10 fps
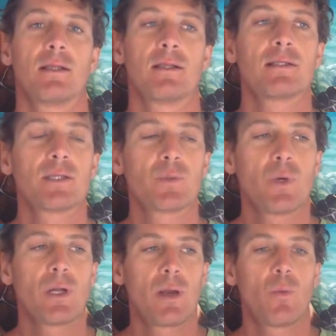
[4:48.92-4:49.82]
this is
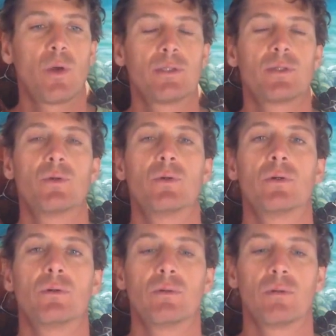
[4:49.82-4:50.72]
what I want to
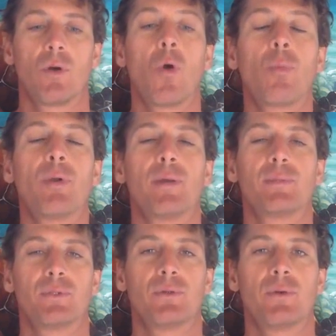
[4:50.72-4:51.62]
open up
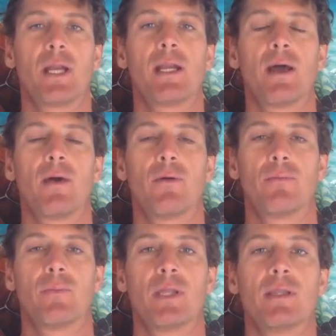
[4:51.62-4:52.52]
to right now,
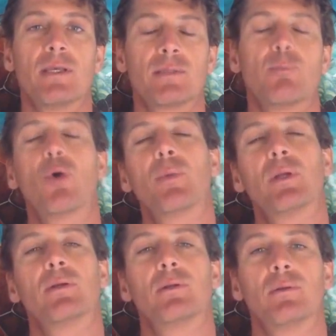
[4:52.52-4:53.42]
in this
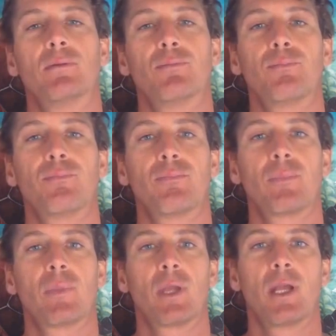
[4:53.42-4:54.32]
moment.
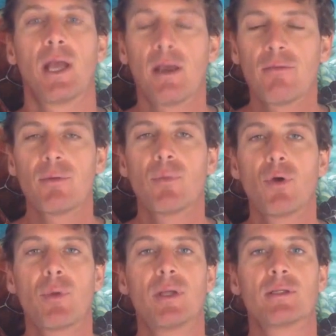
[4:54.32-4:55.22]
And every
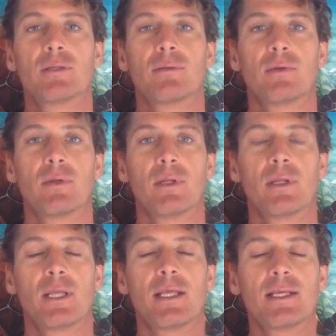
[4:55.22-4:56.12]
moment
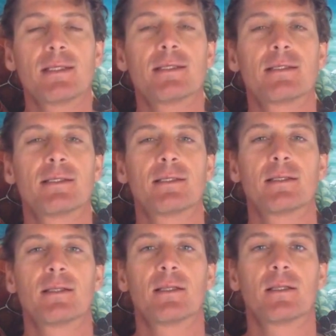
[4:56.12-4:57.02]
is
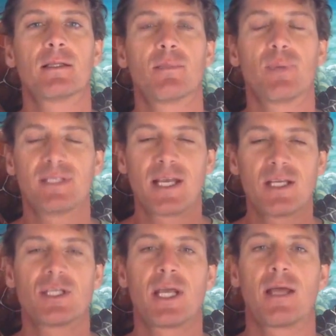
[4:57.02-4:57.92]
the
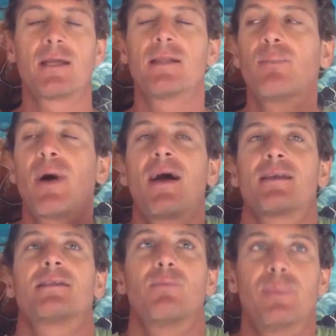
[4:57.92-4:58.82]
potentiality, the
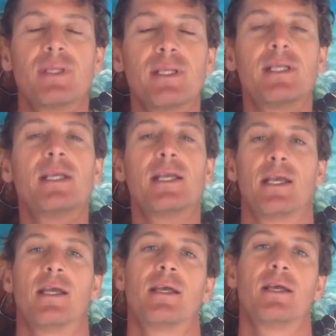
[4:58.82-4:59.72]
possibility
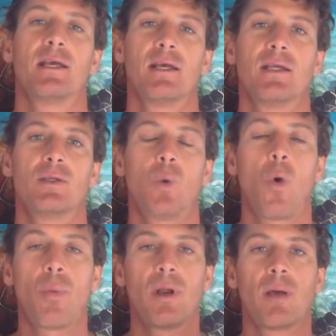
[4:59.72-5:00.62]
to
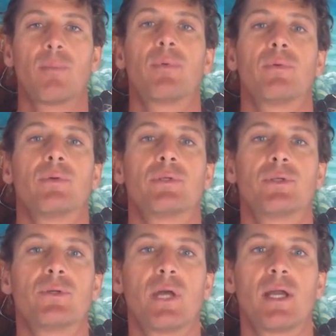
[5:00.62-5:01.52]
open up
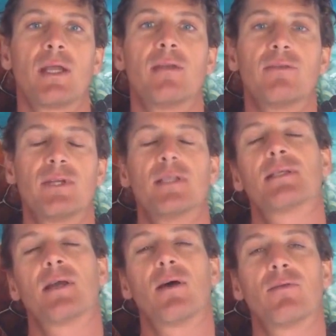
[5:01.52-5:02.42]
to that infinite
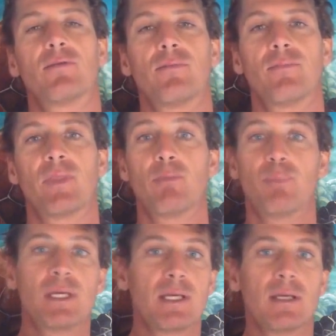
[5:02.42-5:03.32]
self, the
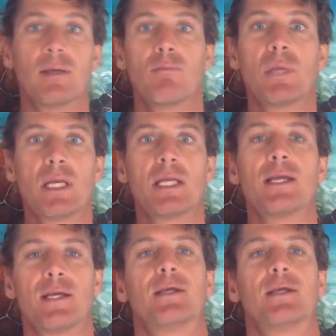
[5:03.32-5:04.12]
big me.